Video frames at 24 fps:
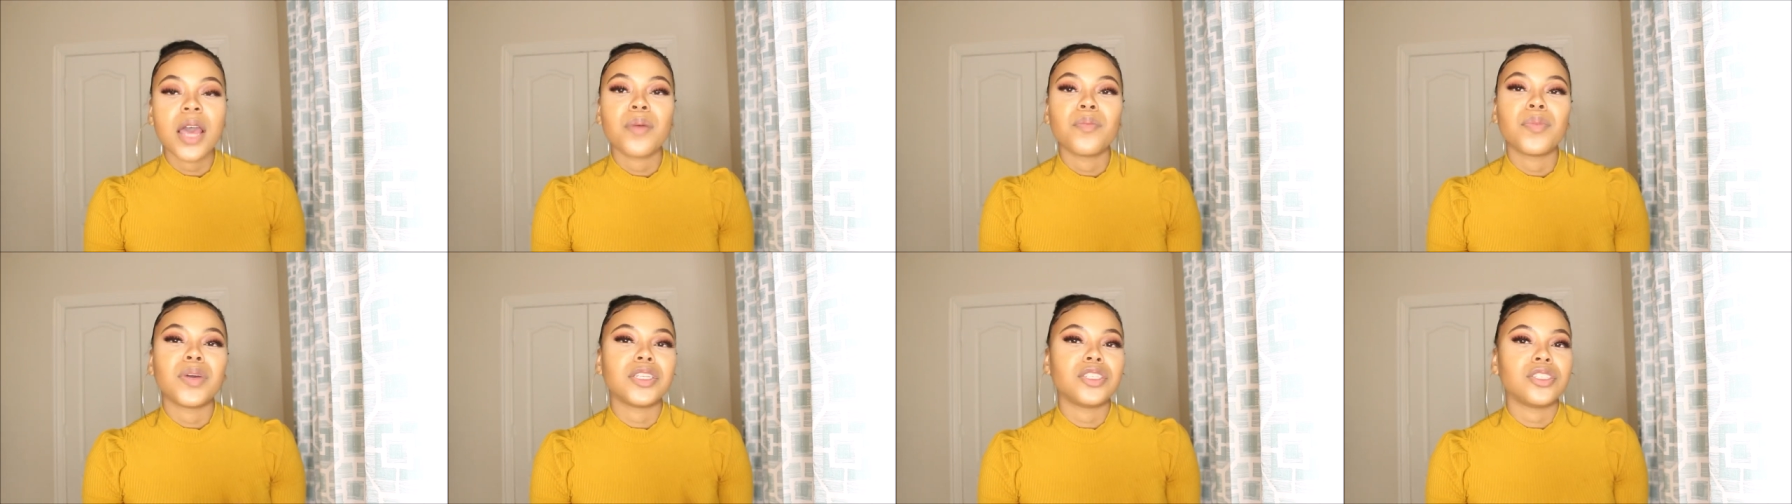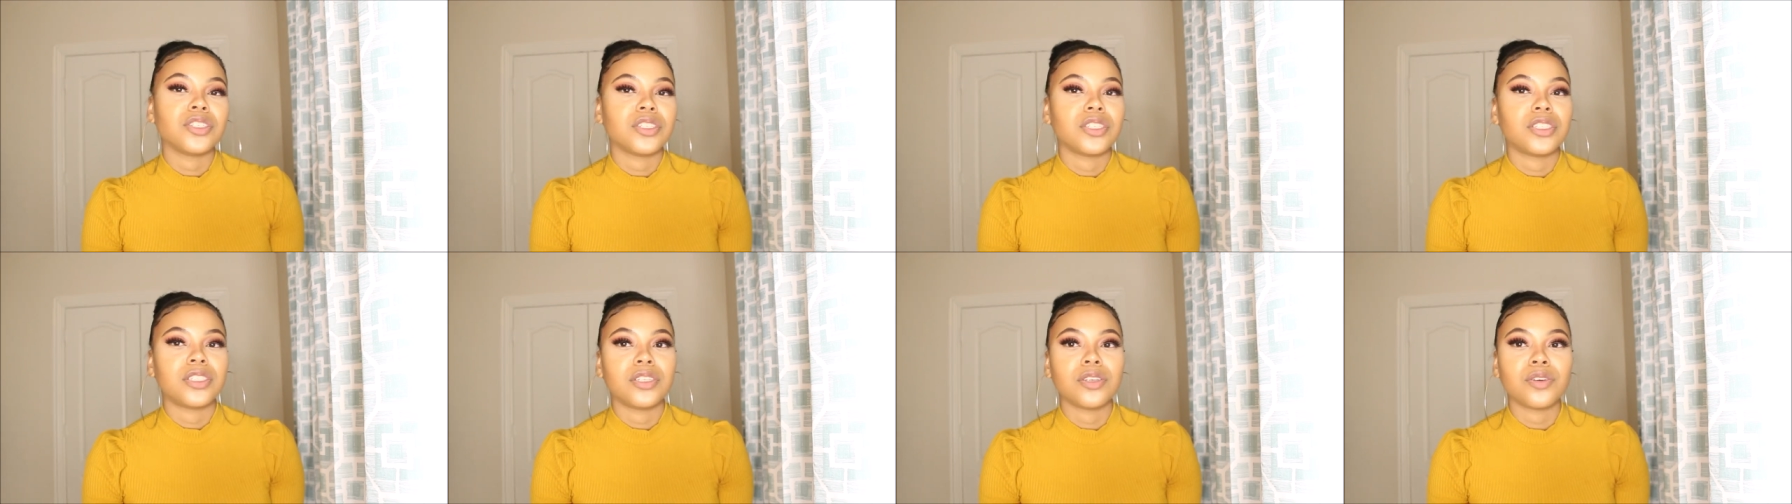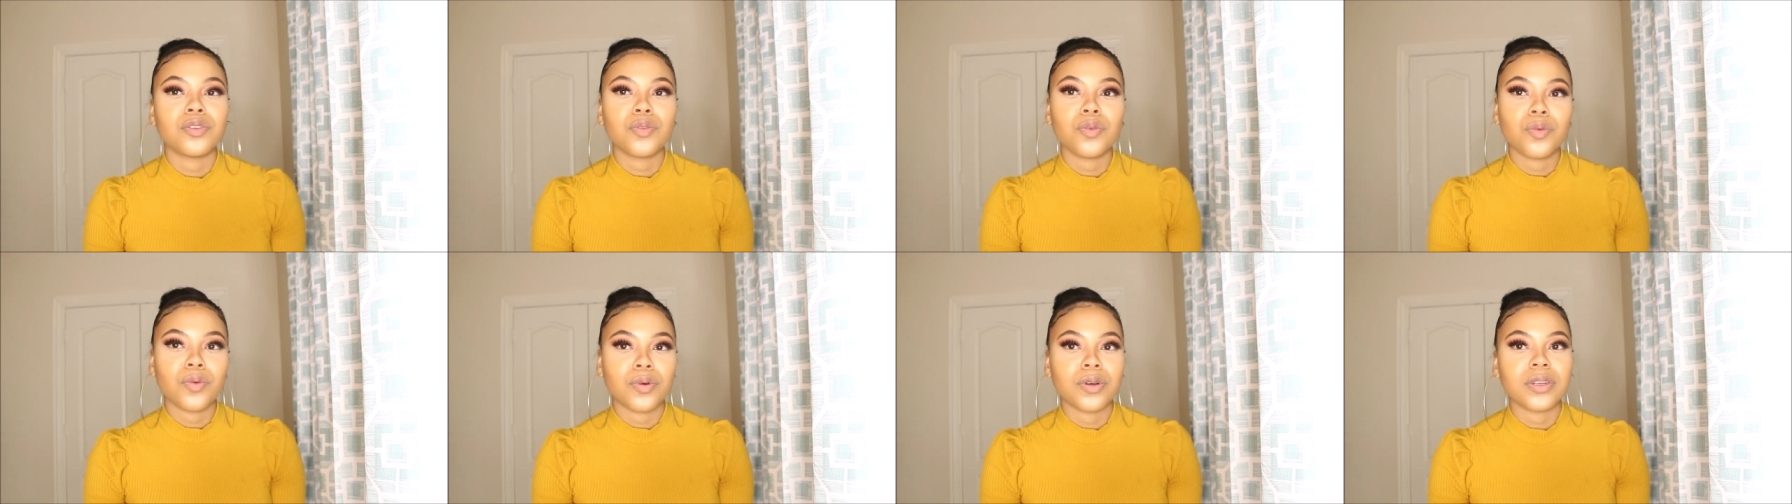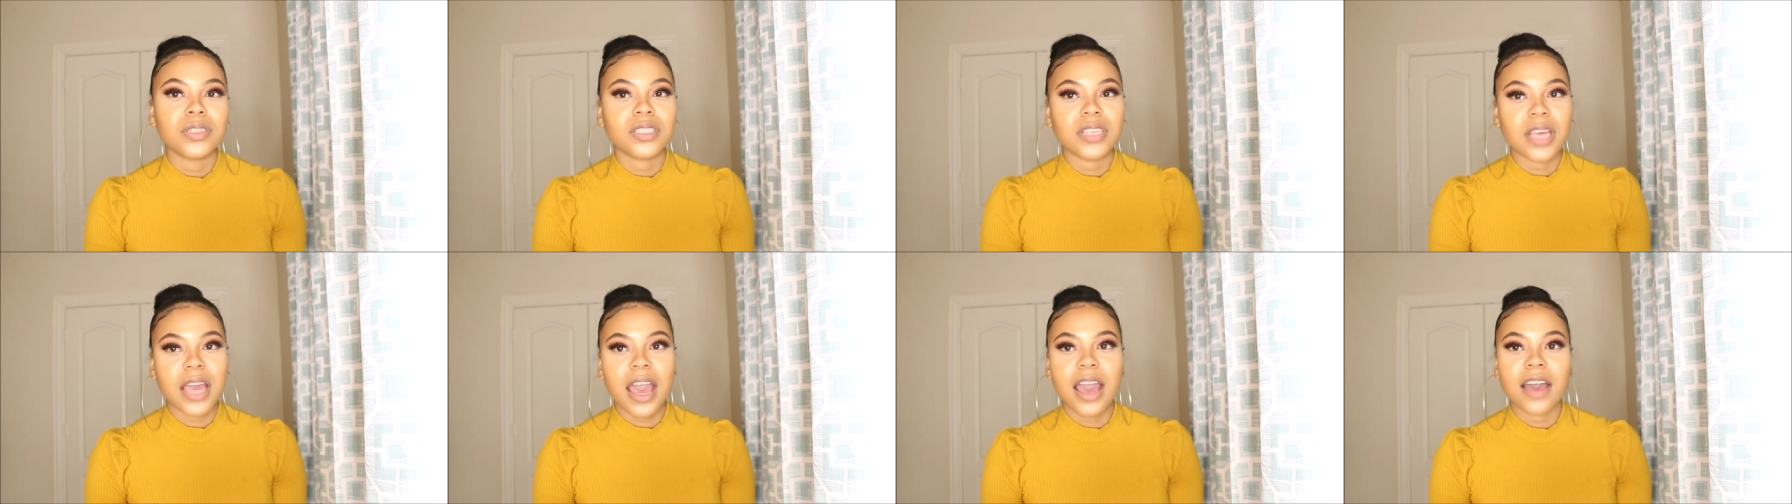but you're still
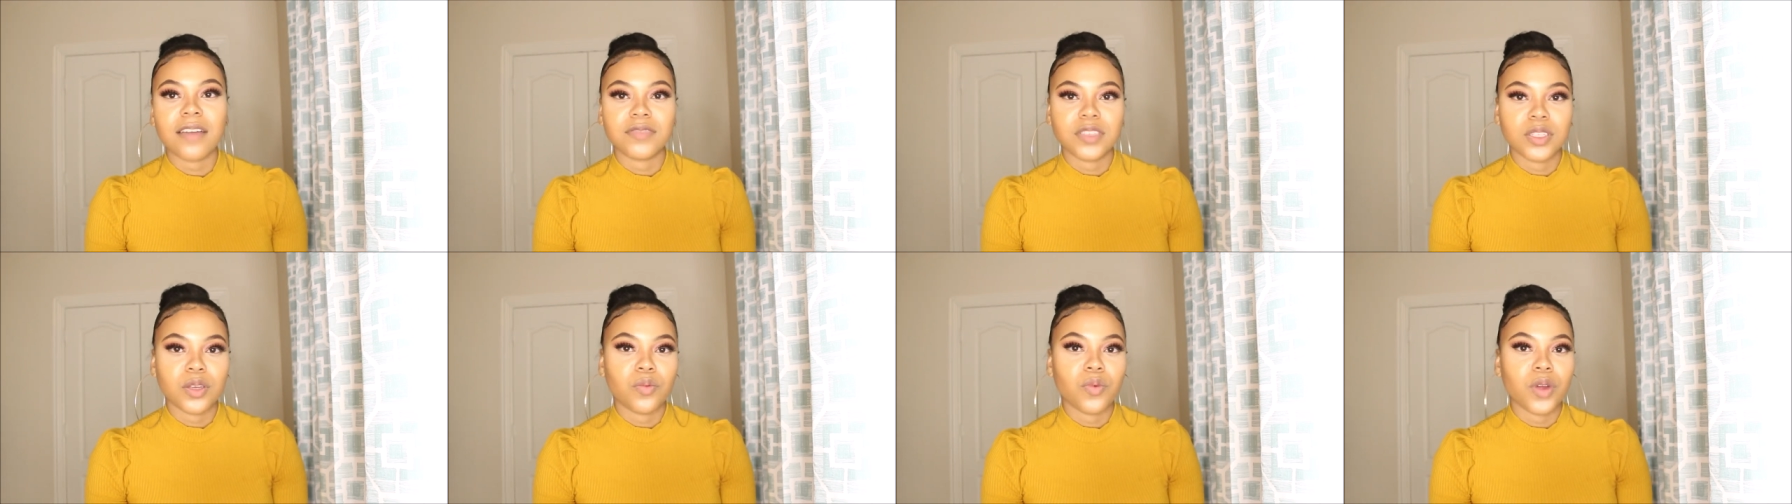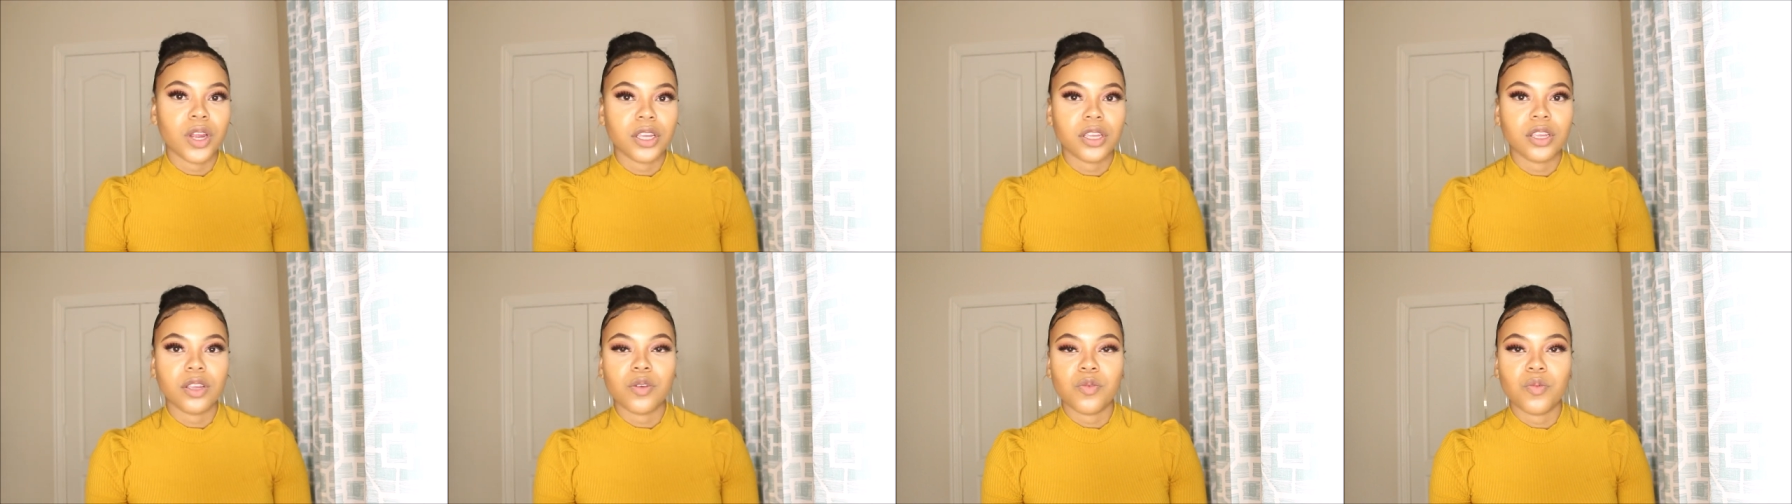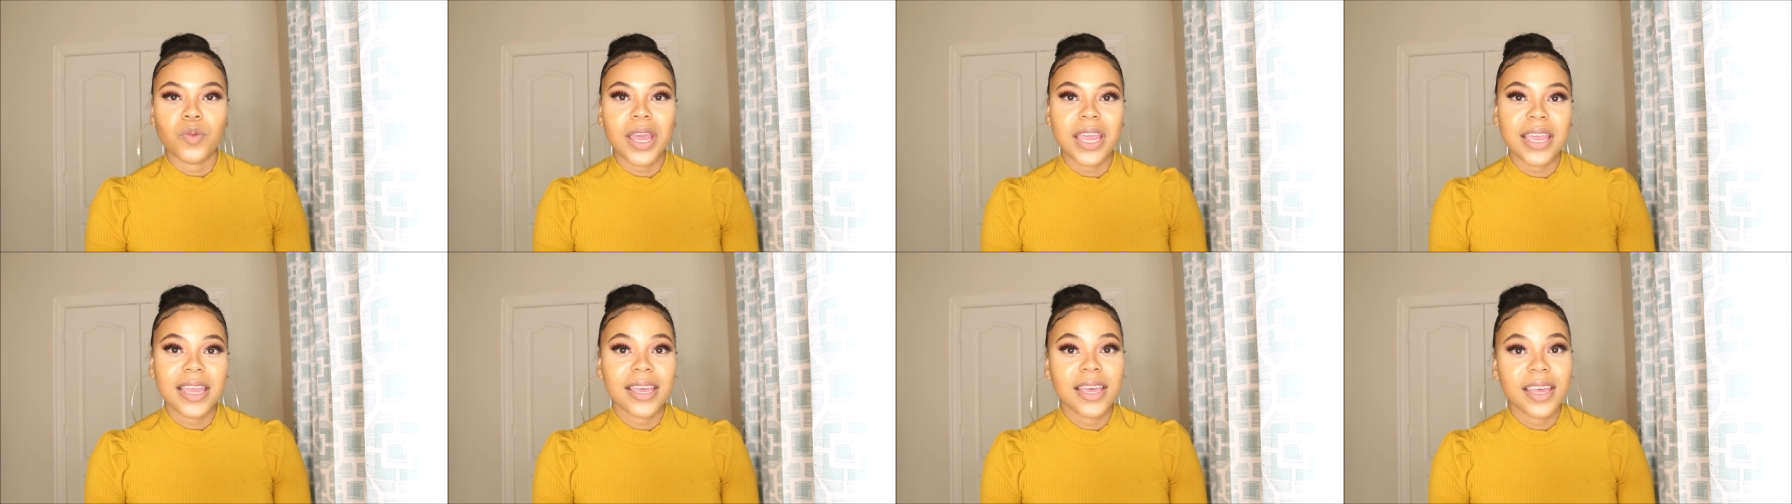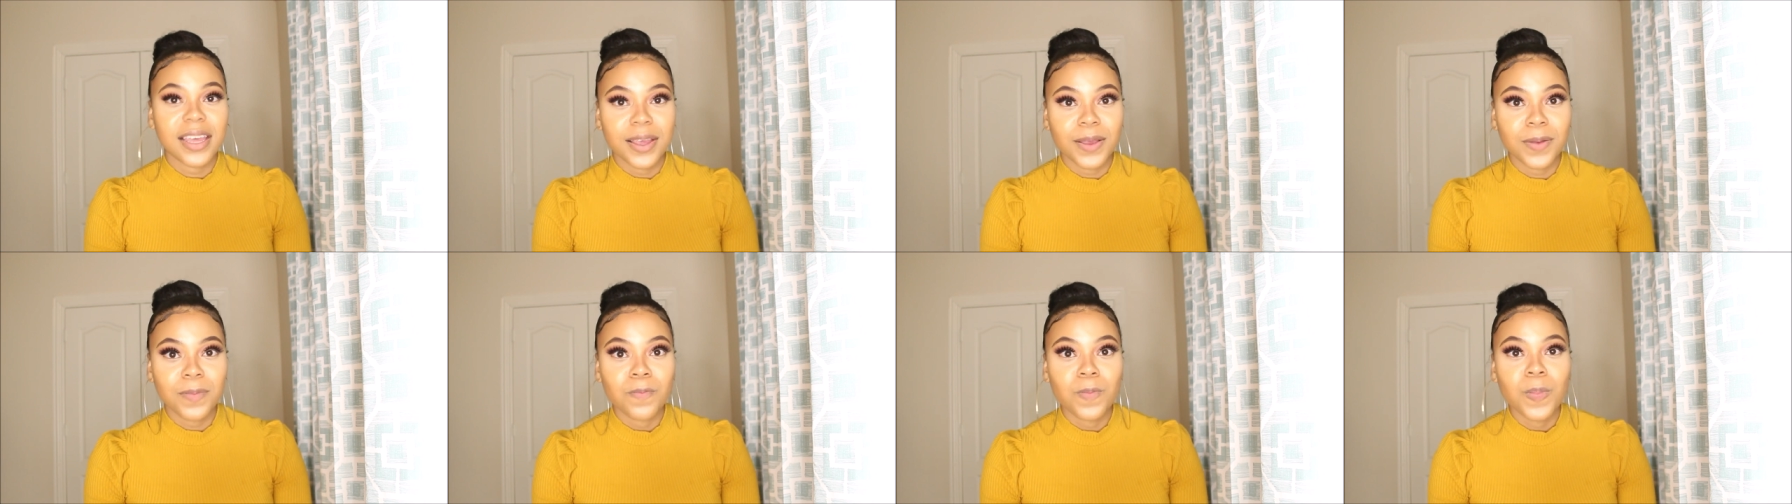going to have to work your way
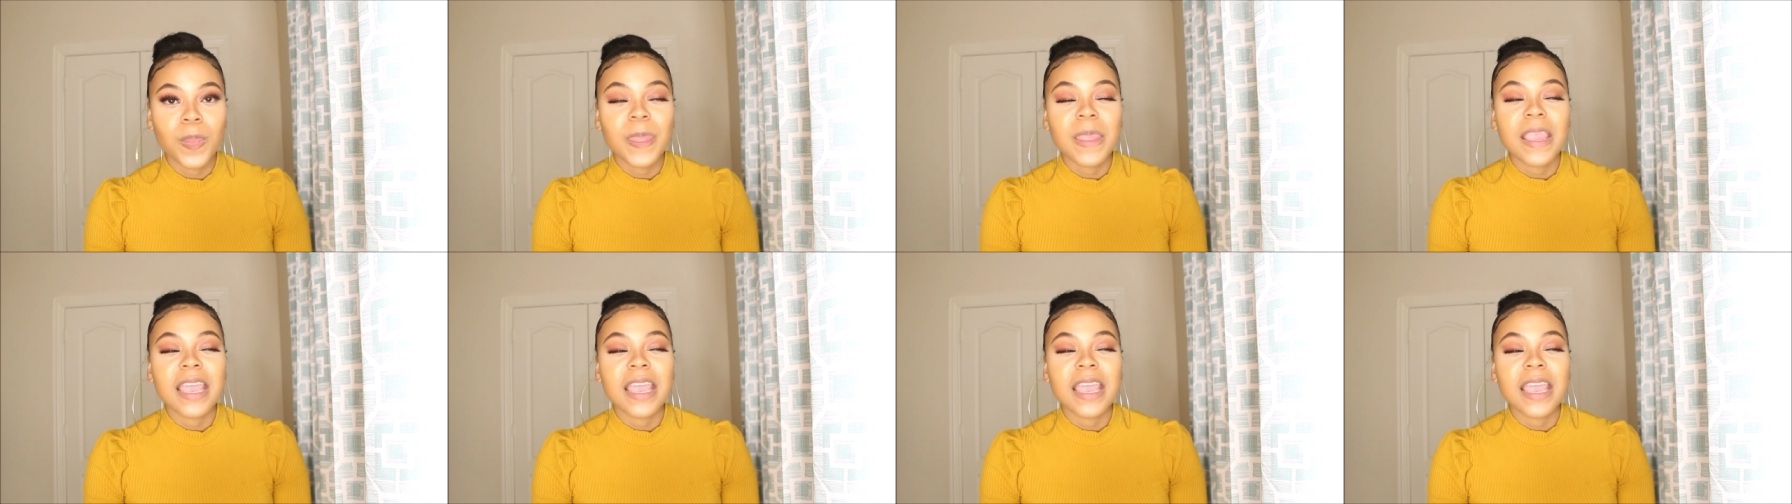up.